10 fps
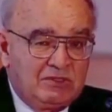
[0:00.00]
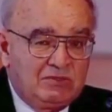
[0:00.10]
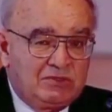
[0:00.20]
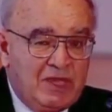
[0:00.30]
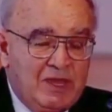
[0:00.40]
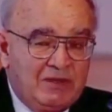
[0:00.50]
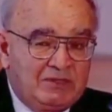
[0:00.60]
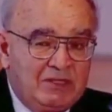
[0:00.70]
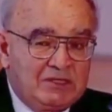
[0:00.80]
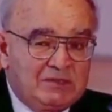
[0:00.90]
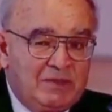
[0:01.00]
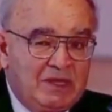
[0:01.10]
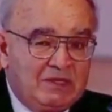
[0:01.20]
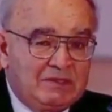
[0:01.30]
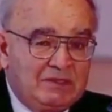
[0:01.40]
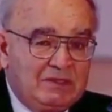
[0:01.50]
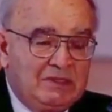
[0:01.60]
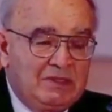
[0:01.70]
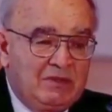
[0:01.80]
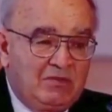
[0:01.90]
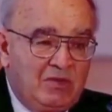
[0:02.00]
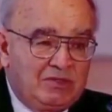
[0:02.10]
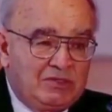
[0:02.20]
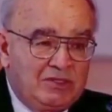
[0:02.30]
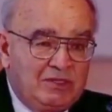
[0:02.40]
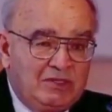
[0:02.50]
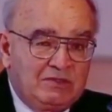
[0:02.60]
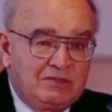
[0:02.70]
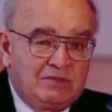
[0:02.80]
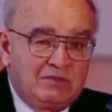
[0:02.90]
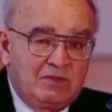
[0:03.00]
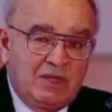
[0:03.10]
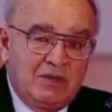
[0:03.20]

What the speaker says: You cannot expect water to